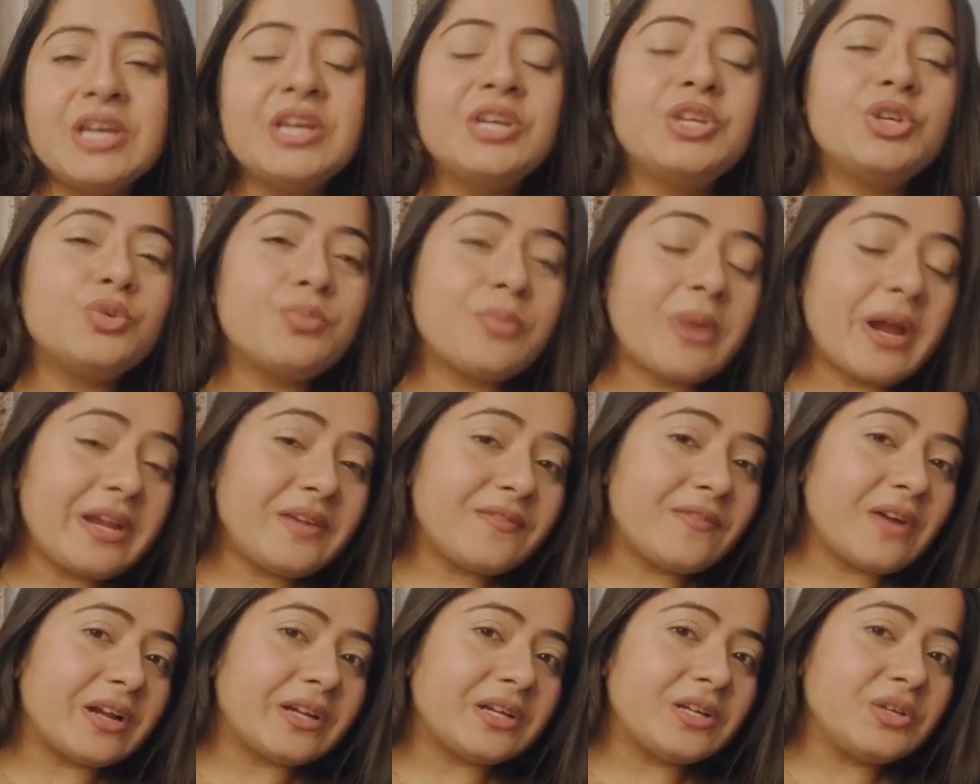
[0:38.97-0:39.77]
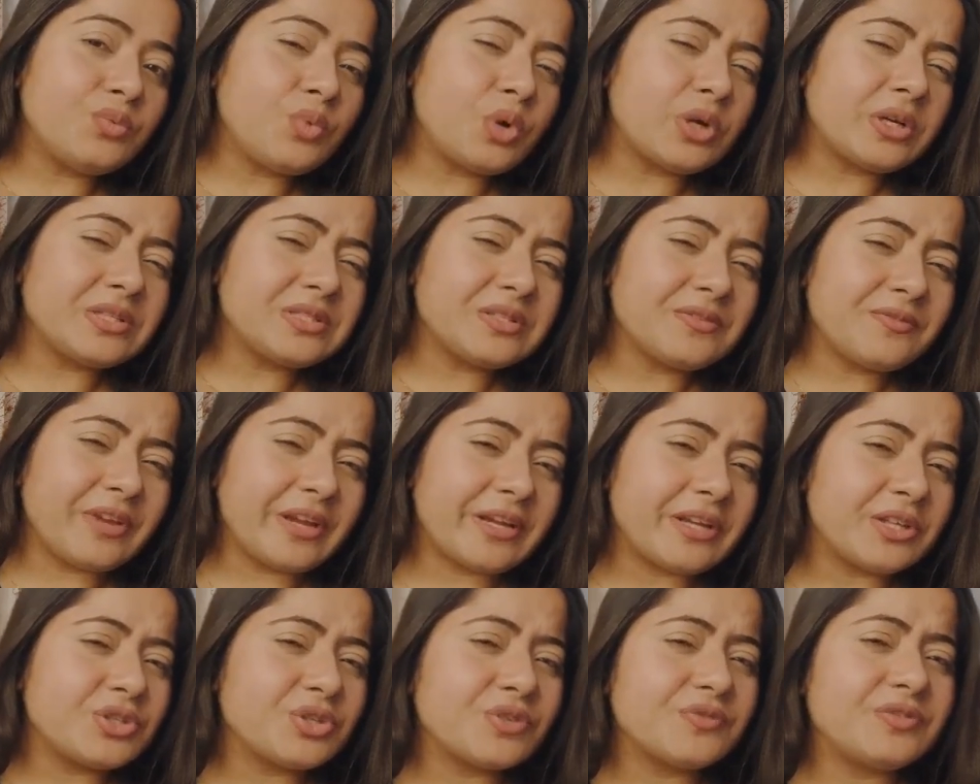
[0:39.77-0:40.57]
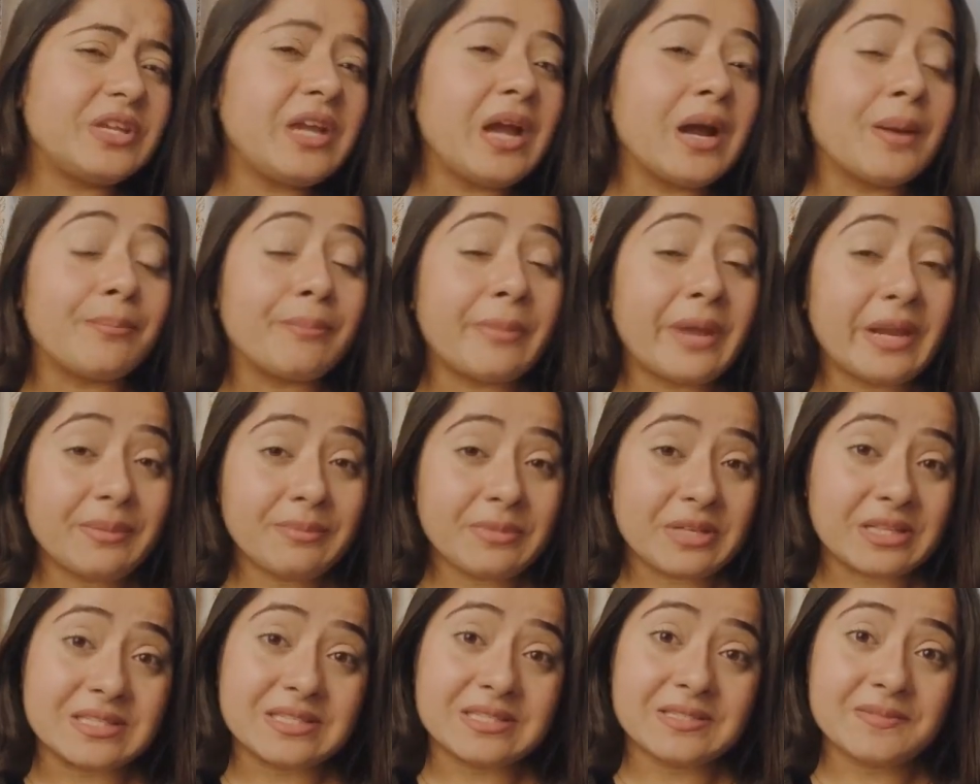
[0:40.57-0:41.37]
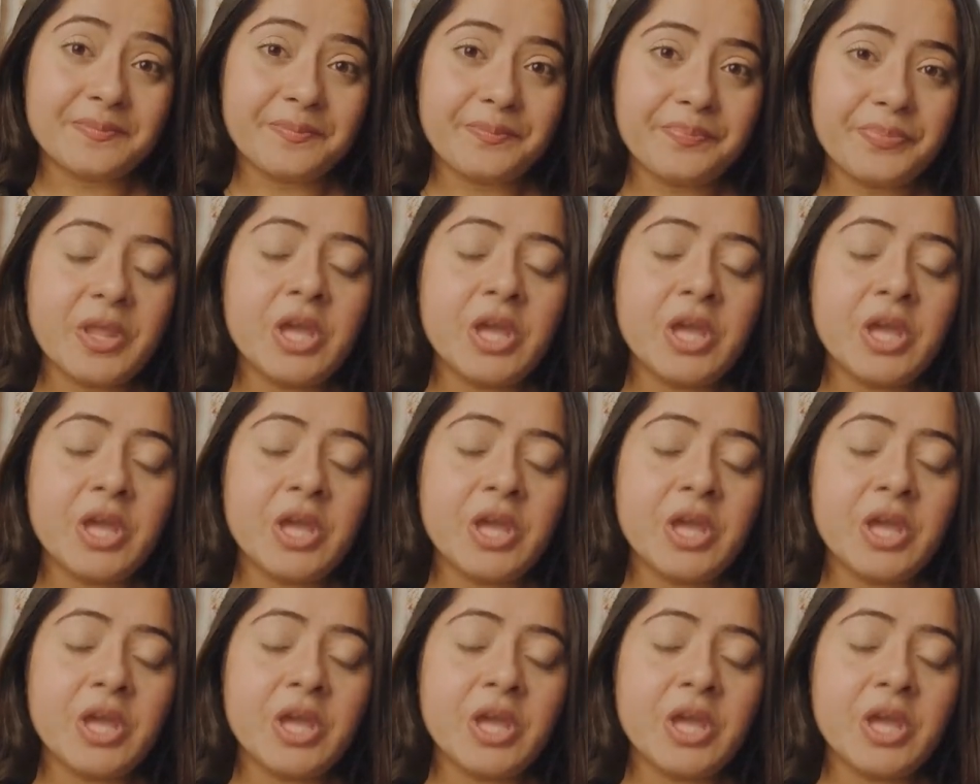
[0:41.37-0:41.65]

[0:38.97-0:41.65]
You might wonder what is the weightage of the amendments.